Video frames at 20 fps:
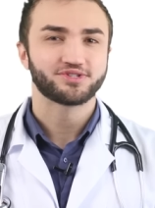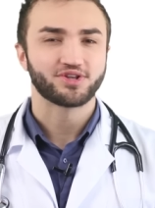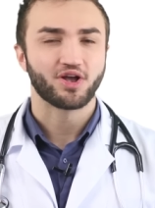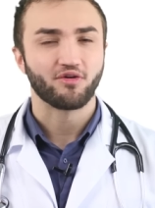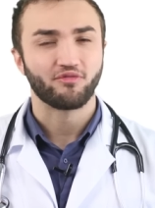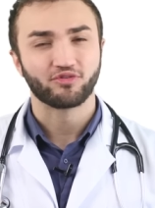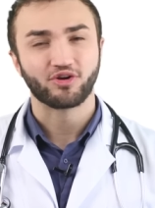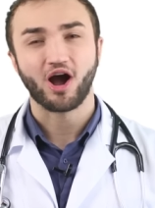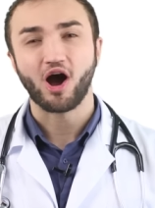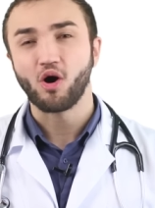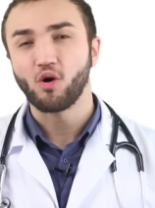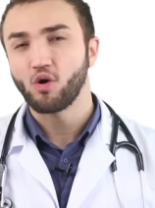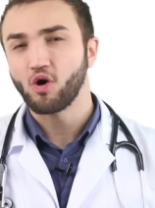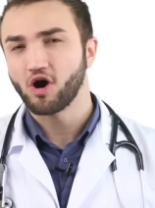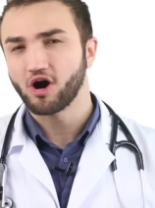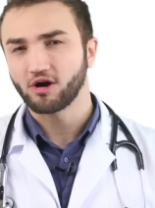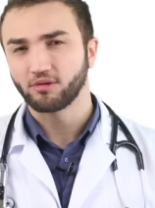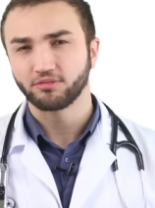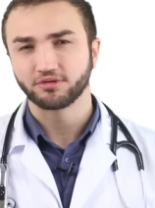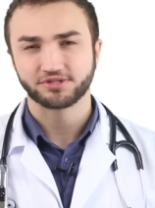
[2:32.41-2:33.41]
of cow
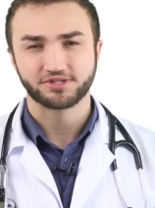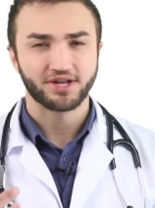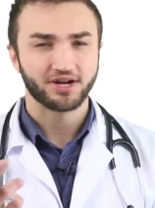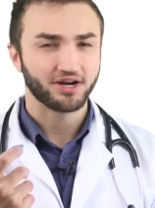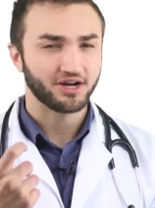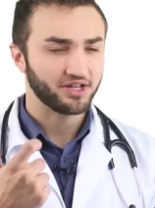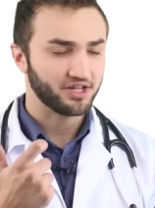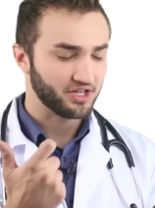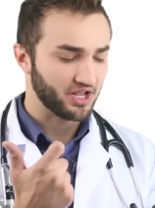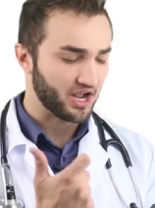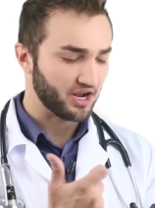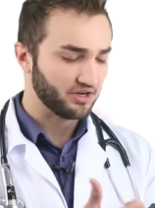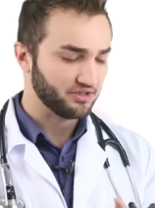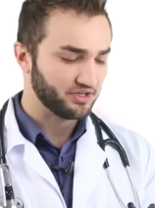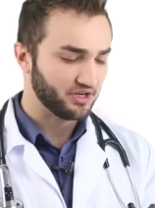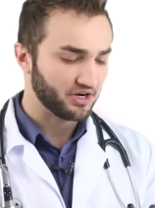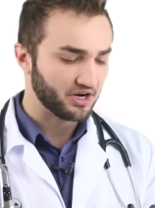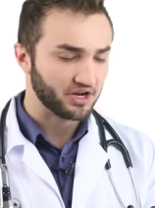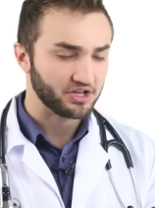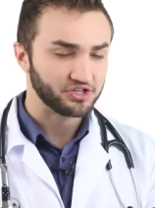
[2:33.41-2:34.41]
hormones that
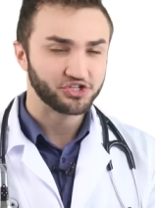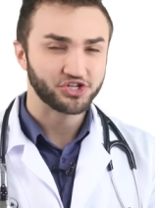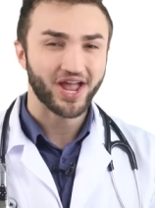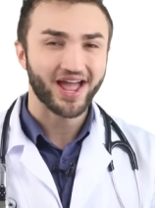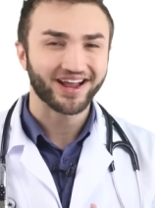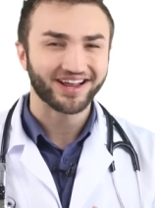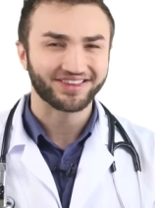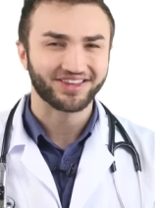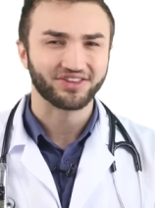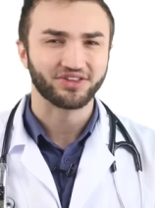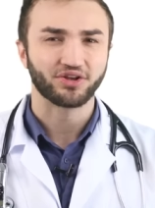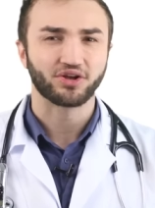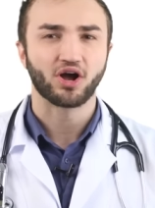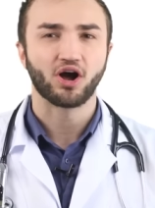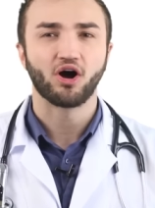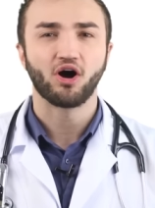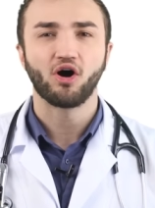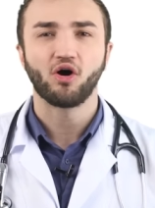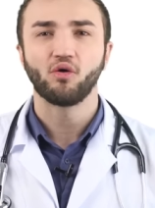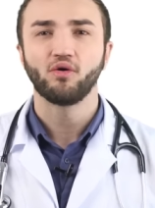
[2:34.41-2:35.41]
they're injecting the
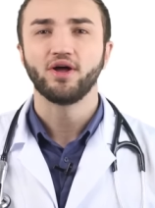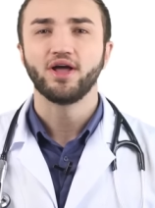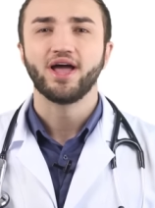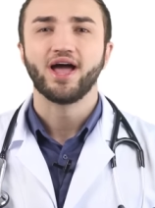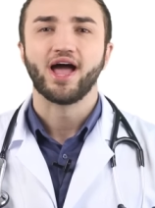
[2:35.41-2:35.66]
cow,